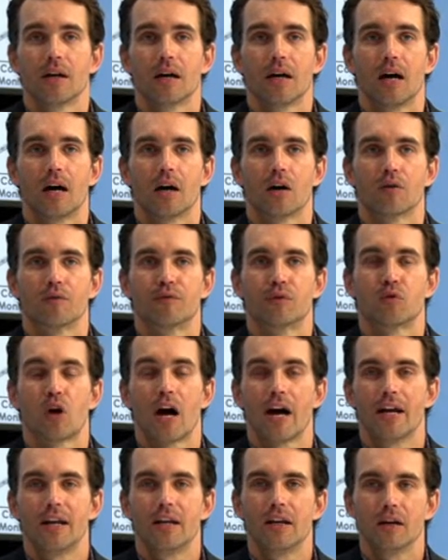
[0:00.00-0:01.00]
our
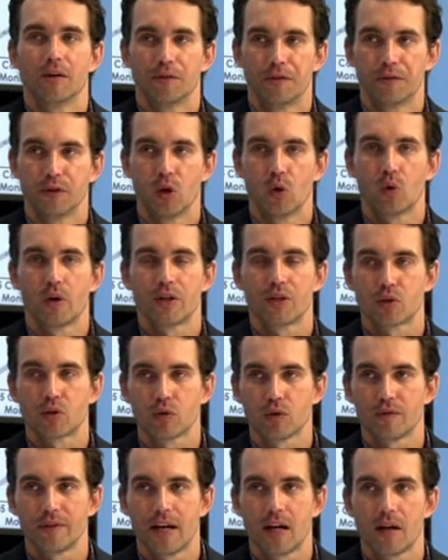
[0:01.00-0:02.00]
variety of flow
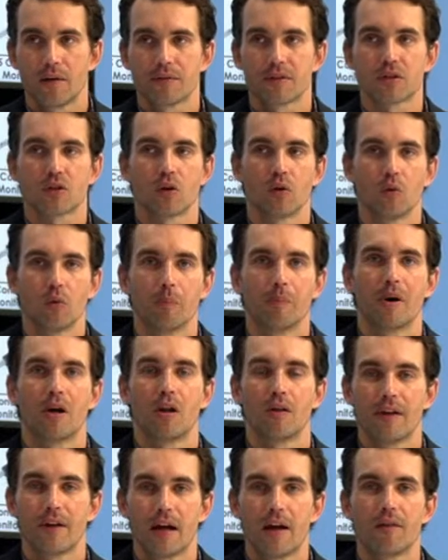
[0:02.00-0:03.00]
control valves, so
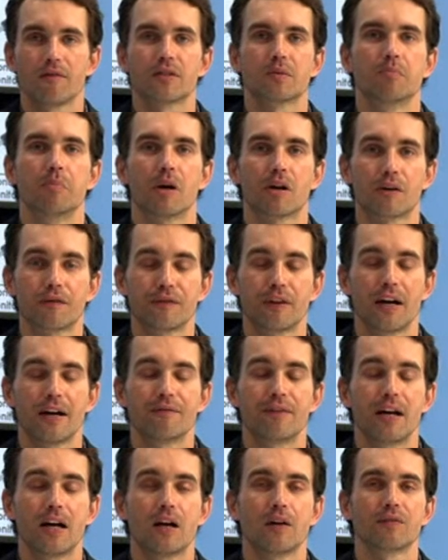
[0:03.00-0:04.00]
ball valves, butterfly
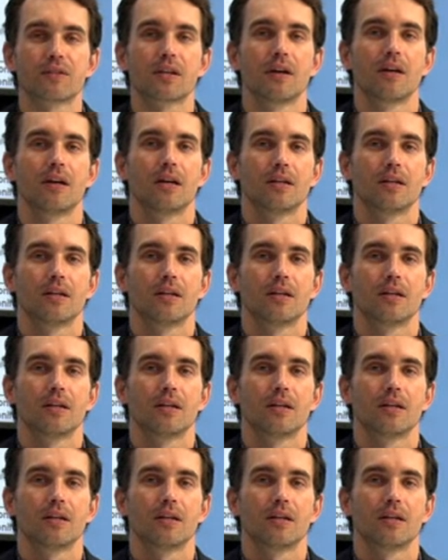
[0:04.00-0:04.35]
valves,